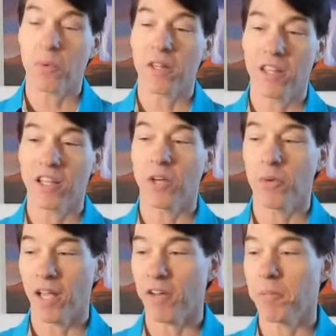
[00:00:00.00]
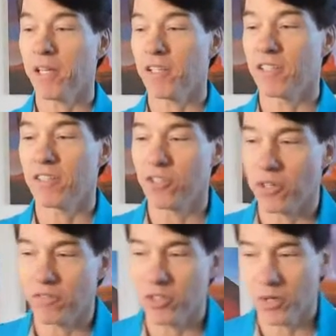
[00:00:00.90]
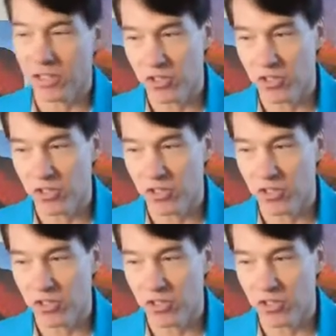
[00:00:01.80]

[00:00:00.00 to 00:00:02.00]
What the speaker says: one thing that we have been sort of doing